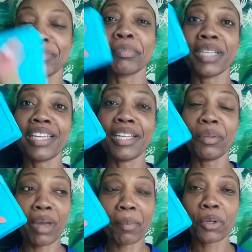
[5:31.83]
But
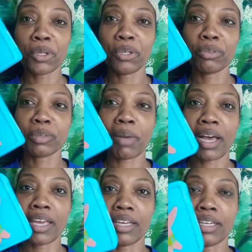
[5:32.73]
anyway, I'm going to use
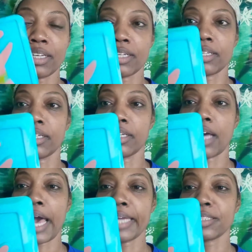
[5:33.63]
my uh,
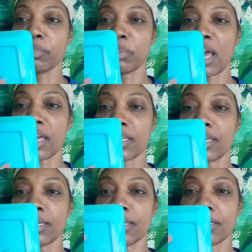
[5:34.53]
ice block
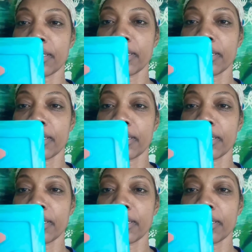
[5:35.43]
here.